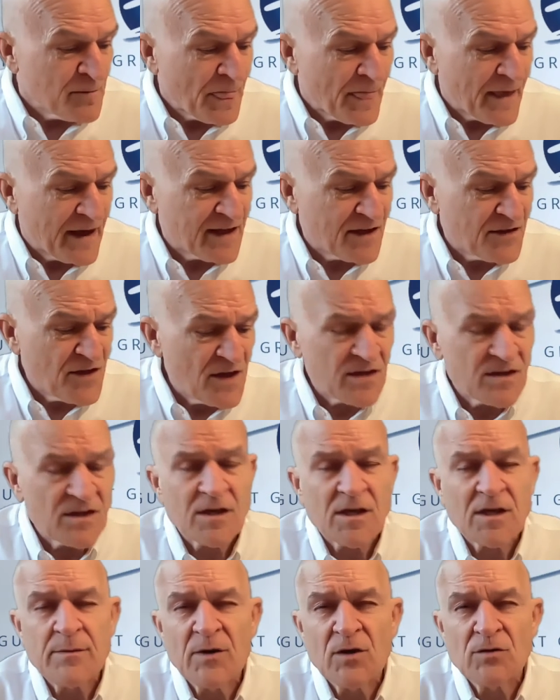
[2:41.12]
And I think the
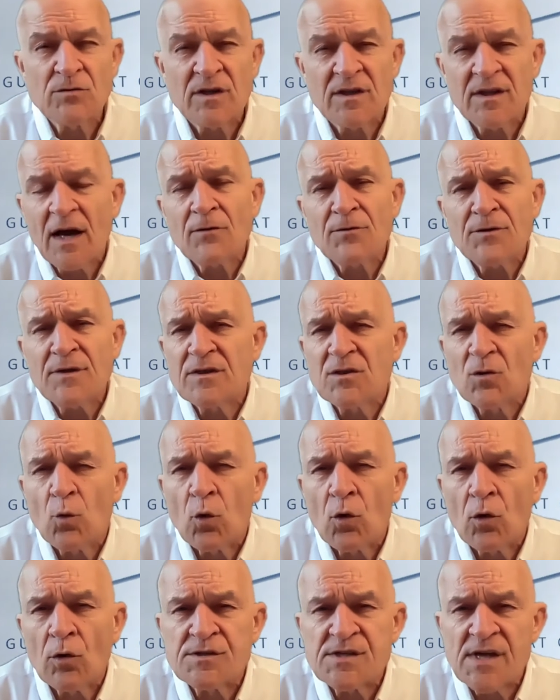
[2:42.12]
community, I don't think the
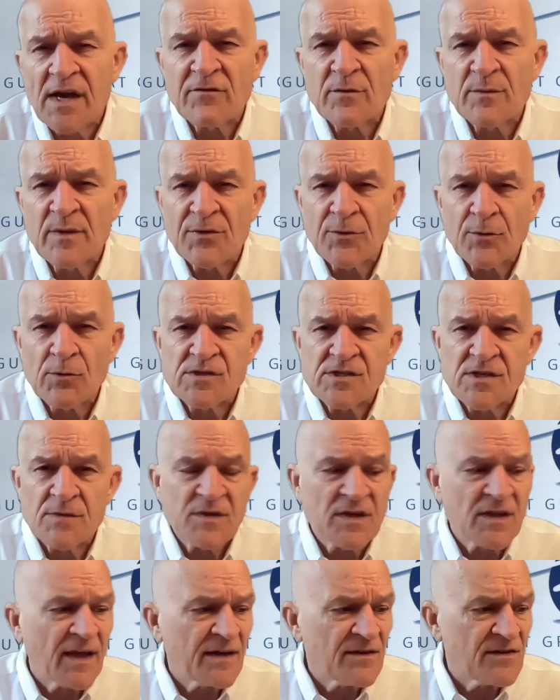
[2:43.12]
world's ever been through
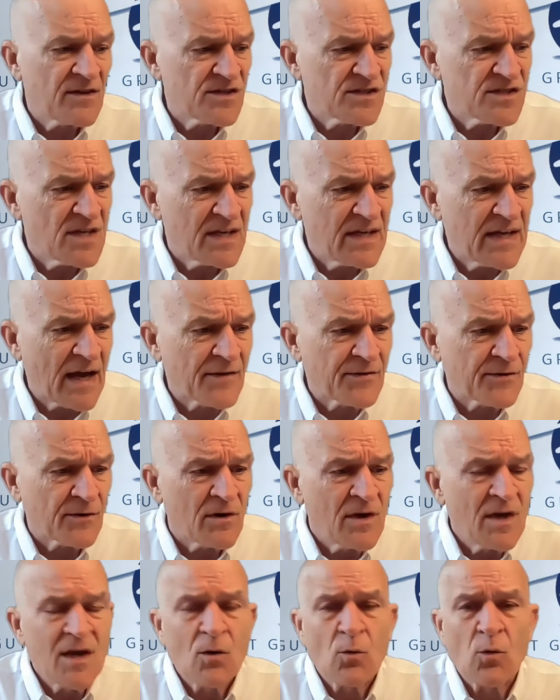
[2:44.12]
something like this together,
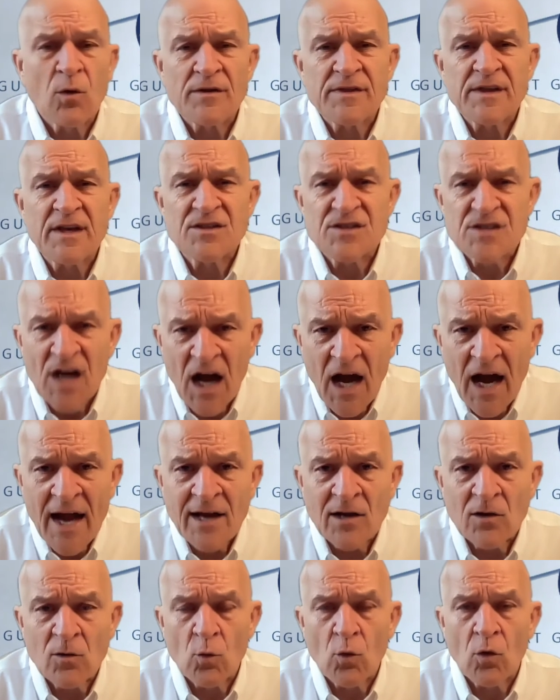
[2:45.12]
where the
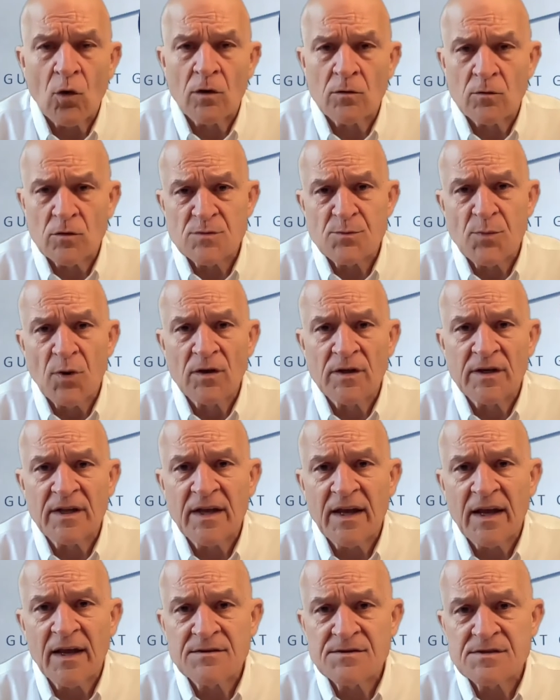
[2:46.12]
entire world was pulling
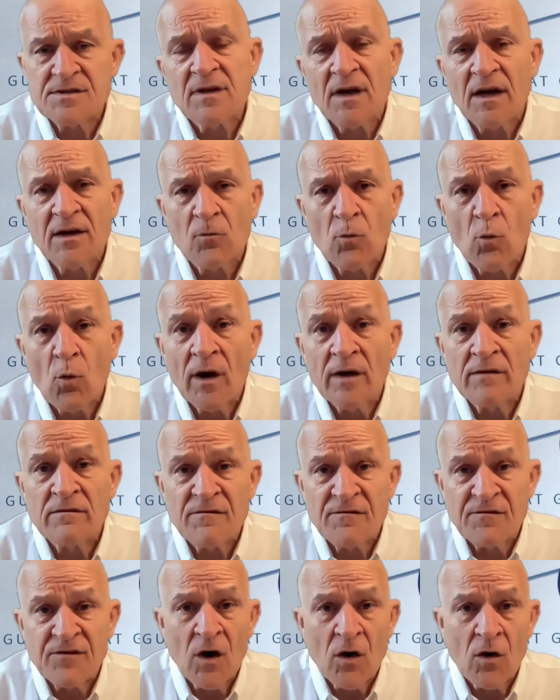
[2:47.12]
against uh, one
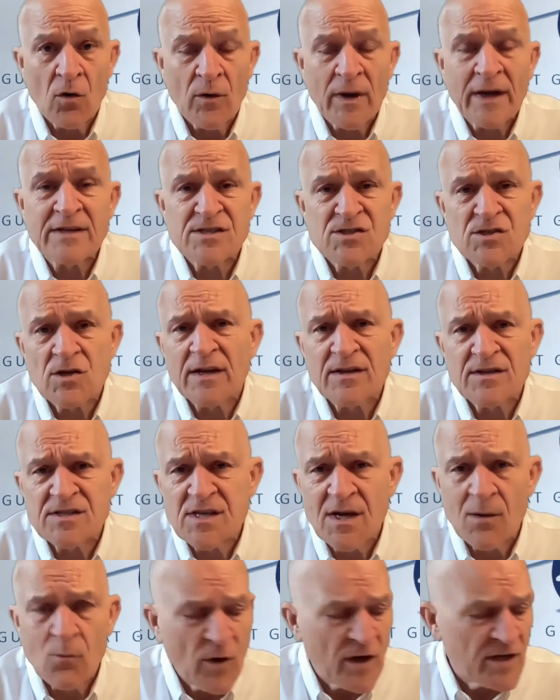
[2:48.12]
foe and in
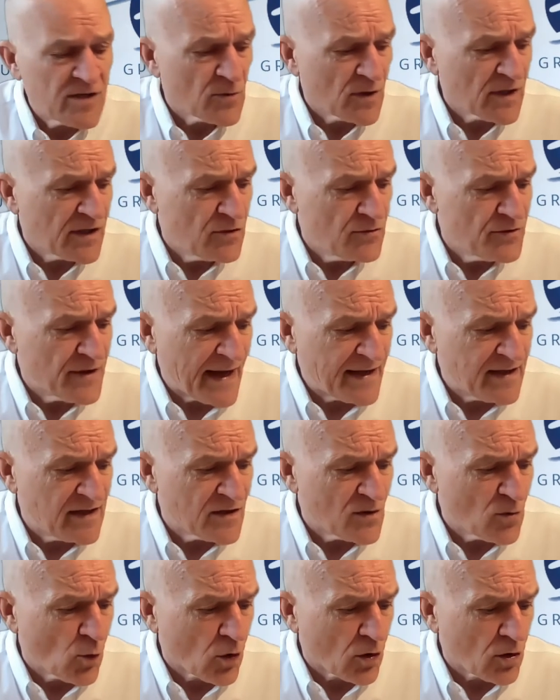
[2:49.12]
some ways really uniting
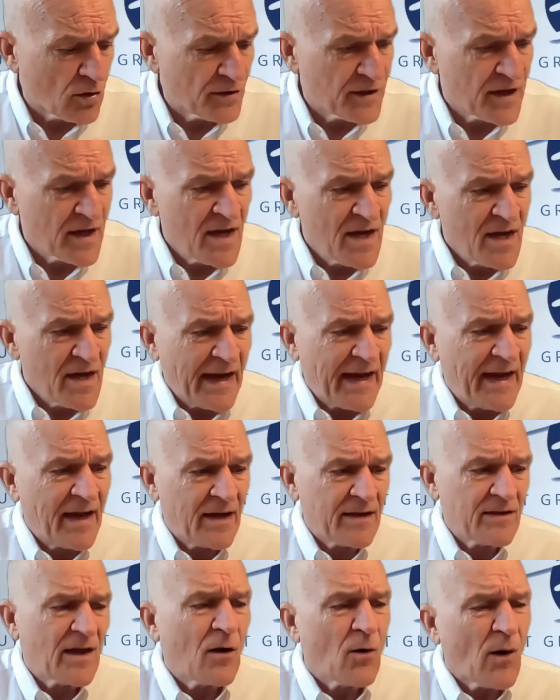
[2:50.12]
the world.
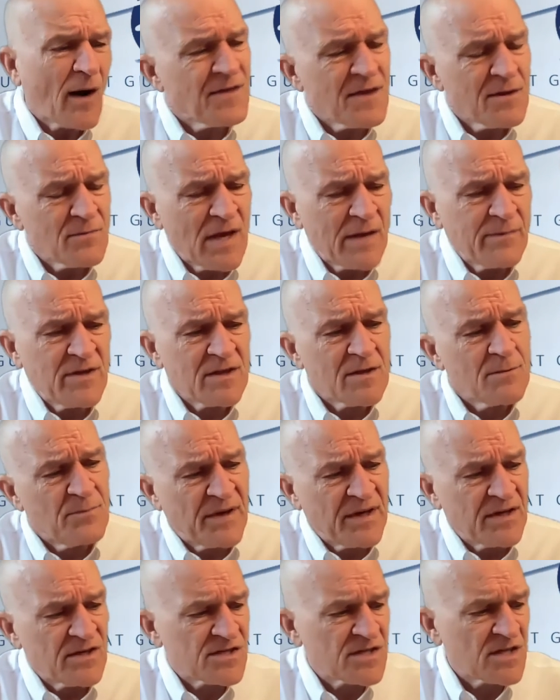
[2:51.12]
And oh, I think maybe the
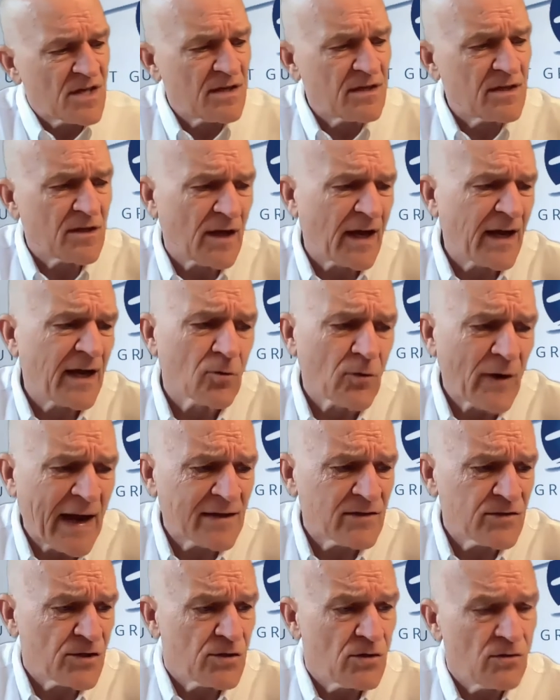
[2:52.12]
biggest thing that
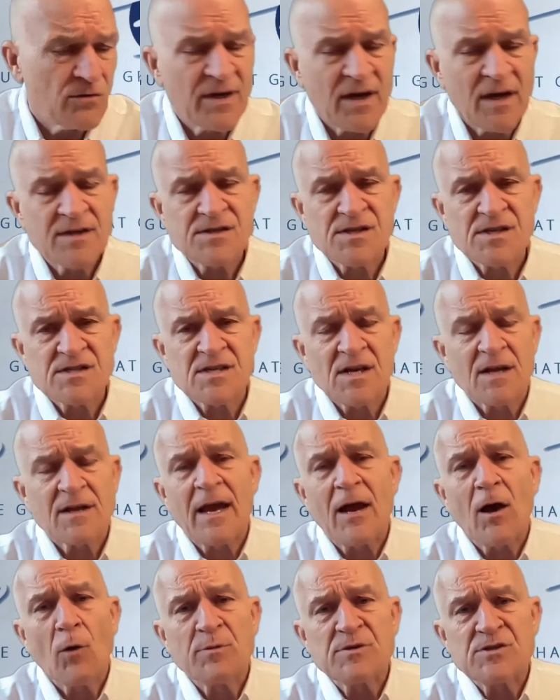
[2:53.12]
gratitude does is it
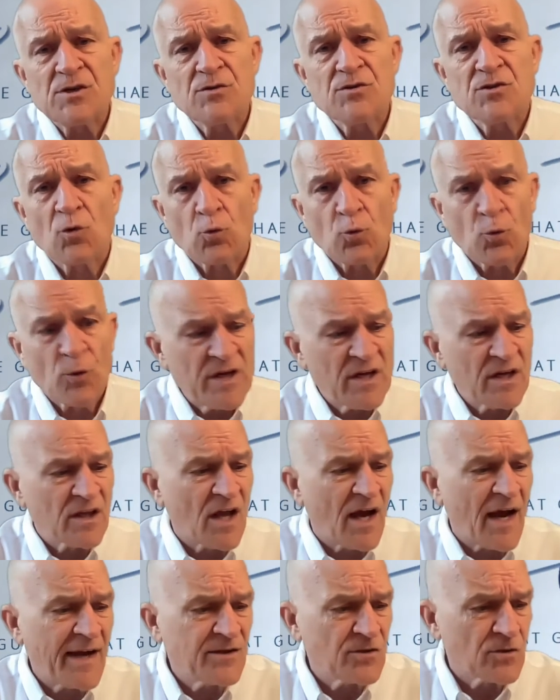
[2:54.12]
helps you to
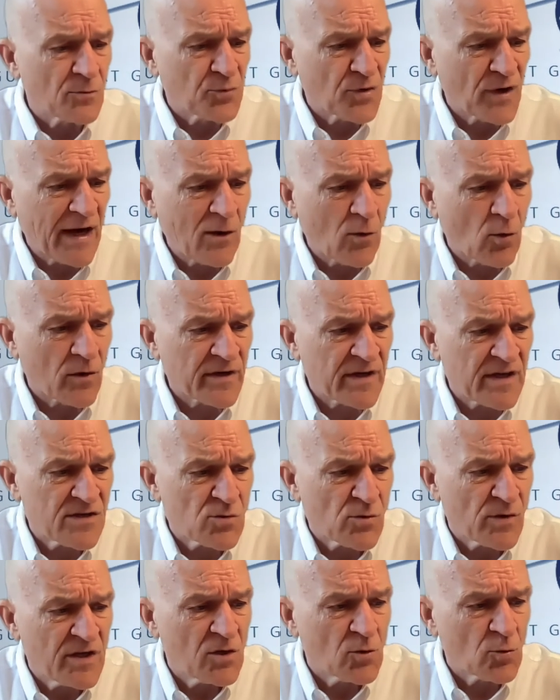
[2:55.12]
realign your priorities.
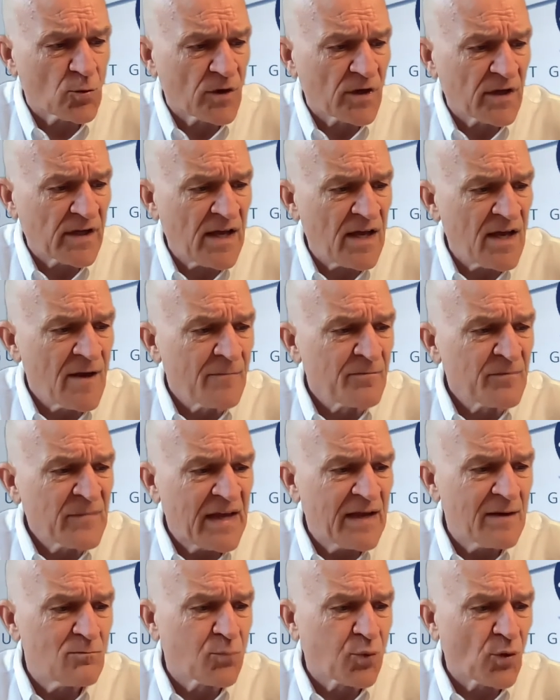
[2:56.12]
When you really
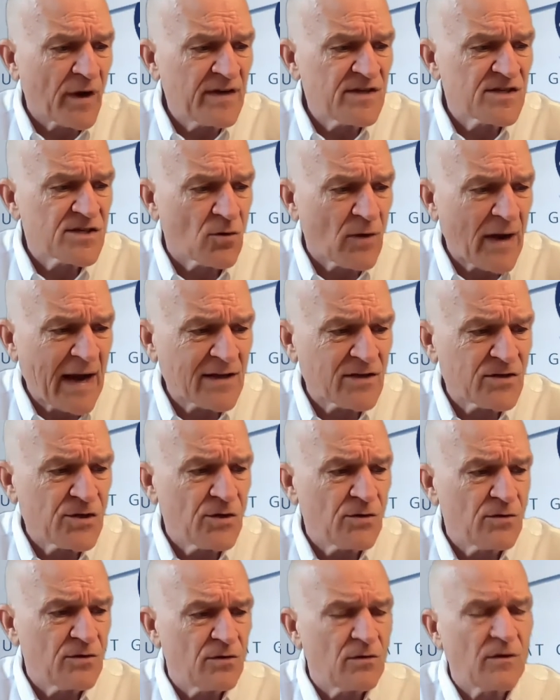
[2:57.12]
embrace
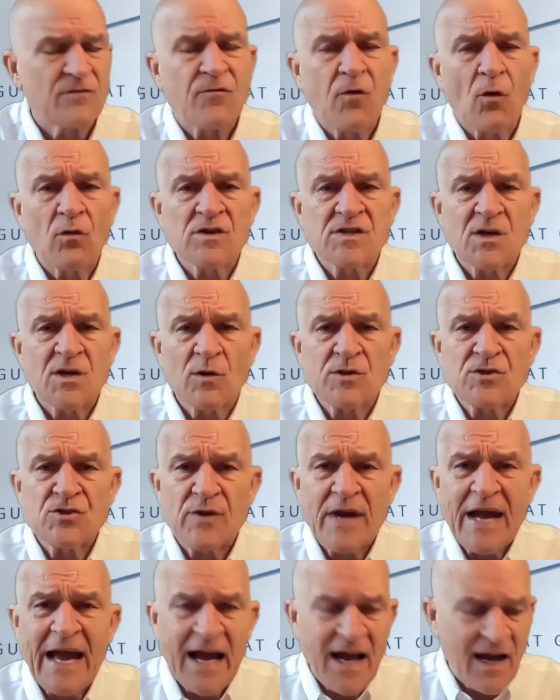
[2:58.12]
gratitude and you focus on what
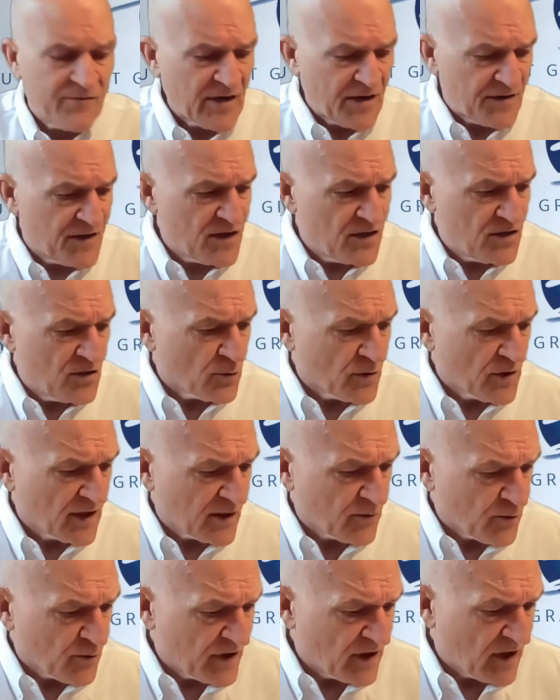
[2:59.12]
you have, I think you
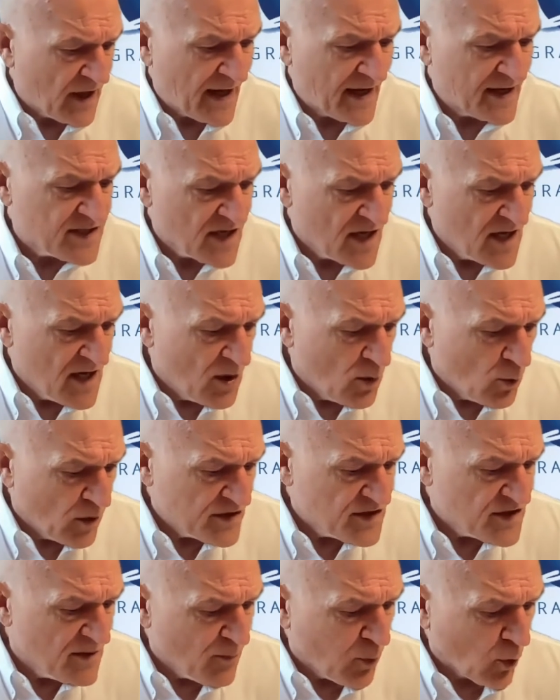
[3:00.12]
really realize
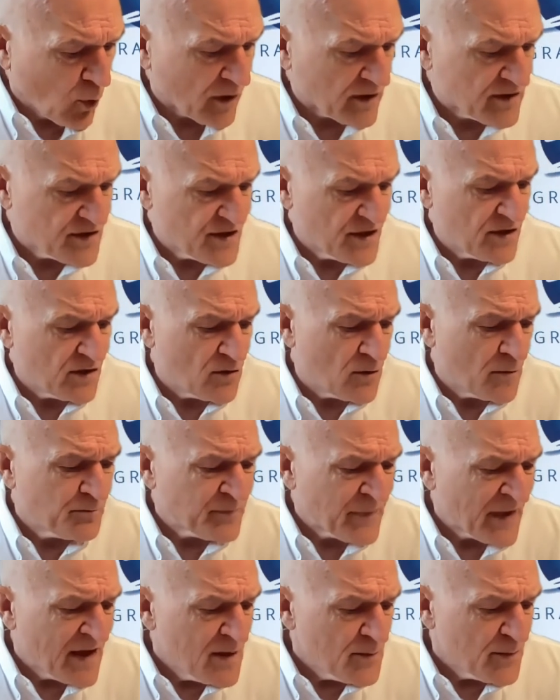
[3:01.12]
what's important too.
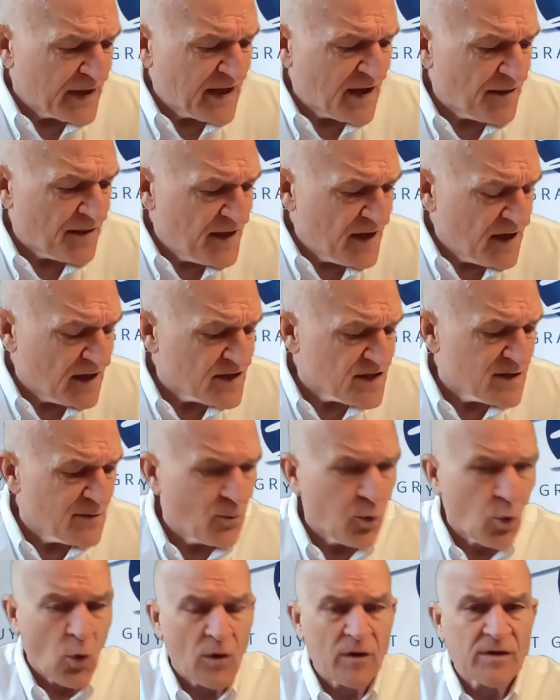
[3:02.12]
But I think it's
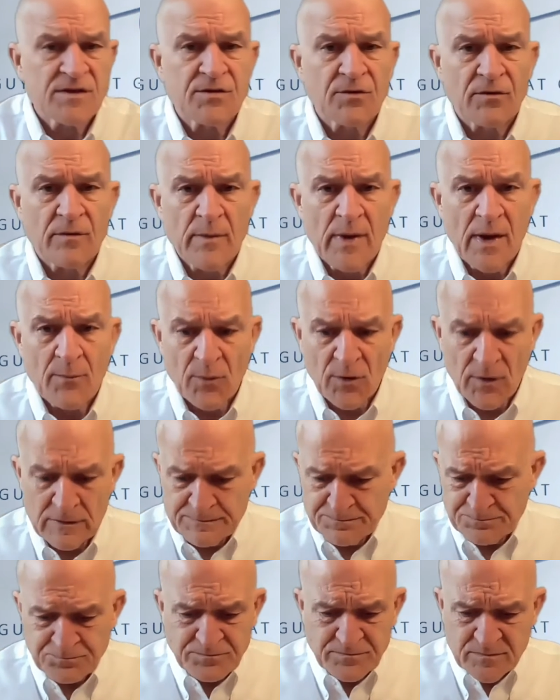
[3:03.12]
important to remember
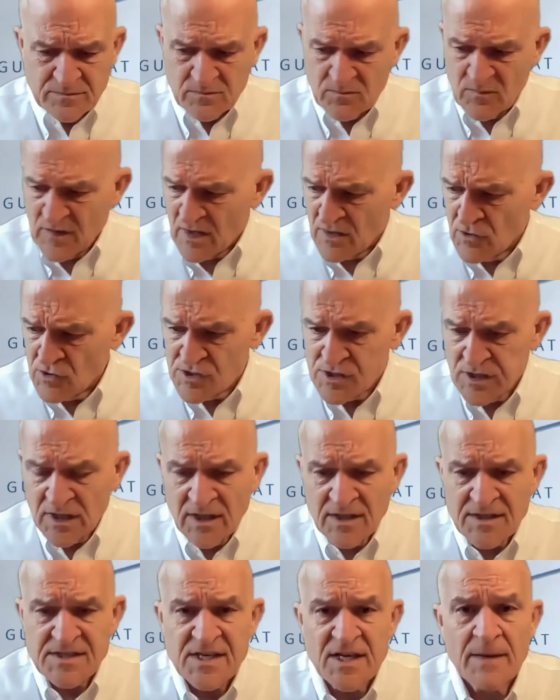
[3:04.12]
there's
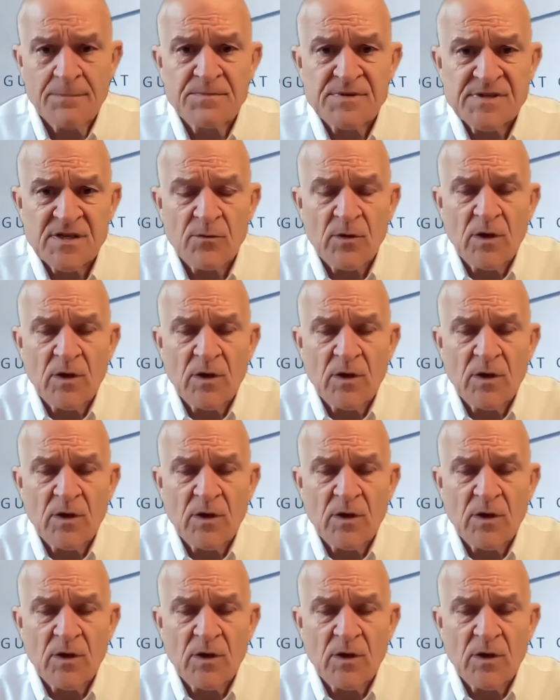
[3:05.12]
little tips that